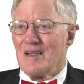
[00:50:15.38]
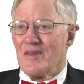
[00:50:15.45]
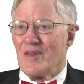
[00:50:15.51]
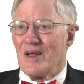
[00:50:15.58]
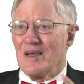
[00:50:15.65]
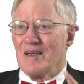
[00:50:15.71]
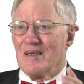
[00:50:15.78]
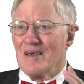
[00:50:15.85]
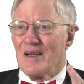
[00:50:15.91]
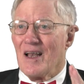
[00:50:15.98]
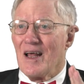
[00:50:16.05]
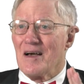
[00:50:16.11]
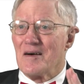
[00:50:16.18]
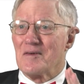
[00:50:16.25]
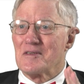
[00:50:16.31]
that
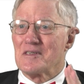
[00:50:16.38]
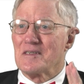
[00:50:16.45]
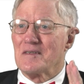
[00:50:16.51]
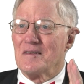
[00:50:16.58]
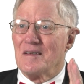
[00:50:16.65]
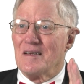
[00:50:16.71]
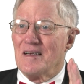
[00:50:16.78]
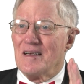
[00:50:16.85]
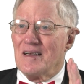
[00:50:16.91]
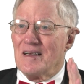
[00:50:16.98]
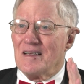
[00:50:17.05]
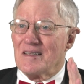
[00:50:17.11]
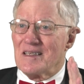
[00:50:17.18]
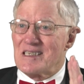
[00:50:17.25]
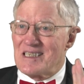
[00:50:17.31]
allows
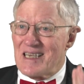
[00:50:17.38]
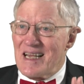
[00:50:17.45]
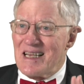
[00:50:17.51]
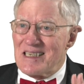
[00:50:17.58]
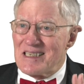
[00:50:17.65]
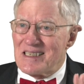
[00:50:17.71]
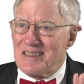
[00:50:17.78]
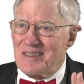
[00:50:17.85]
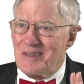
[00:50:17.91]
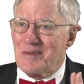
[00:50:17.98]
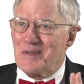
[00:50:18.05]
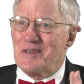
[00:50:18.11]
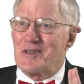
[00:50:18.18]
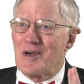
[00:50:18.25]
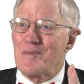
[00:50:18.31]
the states to
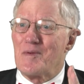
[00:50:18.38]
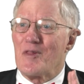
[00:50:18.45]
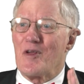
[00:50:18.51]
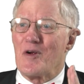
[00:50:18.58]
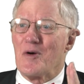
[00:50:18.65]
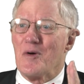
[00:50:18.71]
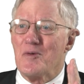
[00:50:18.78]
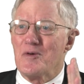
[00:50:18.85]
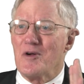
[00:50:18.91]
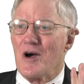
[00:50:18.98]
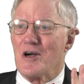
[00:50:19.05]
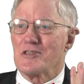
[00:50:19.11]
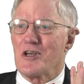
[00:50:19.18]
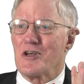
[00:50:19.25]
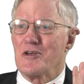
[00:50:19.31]
interpret their own
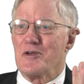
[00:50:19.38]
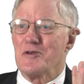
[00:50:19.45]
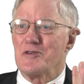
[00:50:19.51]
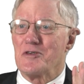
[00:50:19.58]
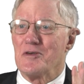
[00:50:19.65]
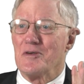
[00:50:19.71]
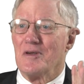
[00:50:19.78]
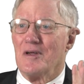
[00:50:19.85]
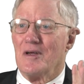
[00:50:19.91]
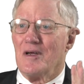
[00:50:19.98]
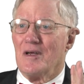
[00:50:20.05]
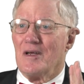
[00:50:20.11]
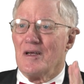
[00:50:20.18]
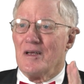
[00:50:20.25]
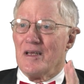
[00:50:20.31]
constitution
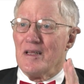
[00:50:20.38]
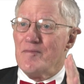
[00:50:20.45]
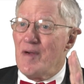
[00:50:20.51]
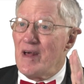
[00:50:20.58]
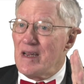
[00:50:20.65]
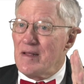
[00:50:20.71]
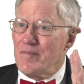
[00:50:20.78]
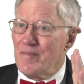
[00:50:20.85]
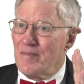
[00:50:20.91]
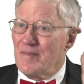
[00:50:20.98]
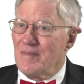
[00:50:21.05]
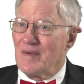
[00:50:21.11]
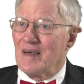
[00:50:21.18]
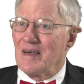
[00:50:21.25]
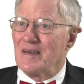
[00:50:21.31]
in many
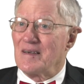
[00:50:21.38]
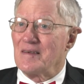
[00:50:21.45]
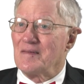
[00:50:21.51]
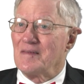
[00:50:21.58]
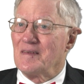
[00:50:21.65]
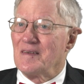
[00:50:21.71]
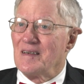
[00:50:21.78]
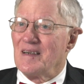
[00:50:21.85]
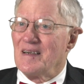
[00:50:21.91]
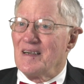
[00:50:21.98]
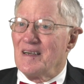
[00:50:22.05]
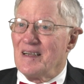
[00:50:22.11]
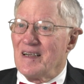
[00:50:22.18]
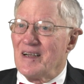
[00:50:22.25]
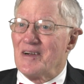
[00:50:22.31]

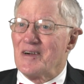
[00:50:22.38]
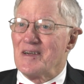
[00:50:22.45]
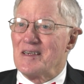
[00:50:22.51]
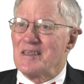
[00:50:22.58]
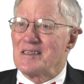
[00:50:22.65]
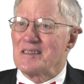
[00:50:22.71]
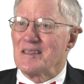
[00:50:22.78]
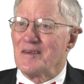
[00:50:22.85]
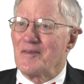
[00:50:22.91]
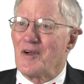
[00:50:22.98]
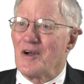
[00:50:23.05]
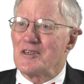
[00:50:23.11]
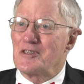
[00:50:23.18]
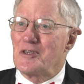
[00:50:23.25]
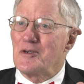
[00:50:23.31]
areas of
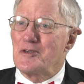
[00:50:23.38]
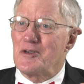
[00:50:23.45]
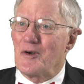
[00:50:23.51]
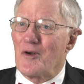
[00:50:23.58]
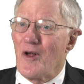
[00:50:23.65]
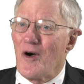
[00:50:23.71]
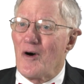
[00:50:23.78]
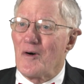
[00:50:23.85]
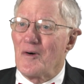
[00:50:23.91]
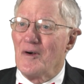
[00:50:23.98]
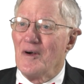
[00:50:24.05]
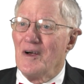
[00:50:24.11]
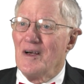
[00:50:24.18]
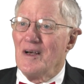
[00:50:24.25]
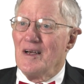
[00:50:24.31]
constitutional law
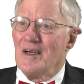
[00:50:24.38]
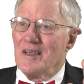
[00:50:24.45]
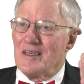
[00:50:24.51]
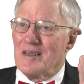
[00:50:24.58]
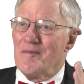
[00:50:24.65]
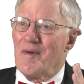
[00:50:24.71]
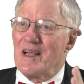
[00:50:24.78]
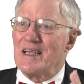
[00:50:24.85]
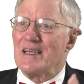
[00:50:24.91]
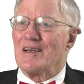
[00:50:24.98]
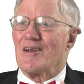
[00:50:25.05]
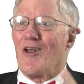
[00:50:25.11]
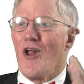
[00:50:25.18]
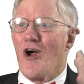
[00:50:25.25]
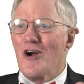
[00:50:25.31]
to make it
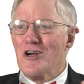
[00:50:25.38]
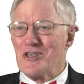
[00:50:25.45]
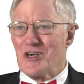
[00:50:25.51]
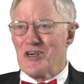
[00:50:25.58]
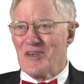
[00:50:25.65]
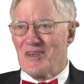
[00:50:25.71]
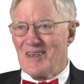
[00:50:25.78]
larger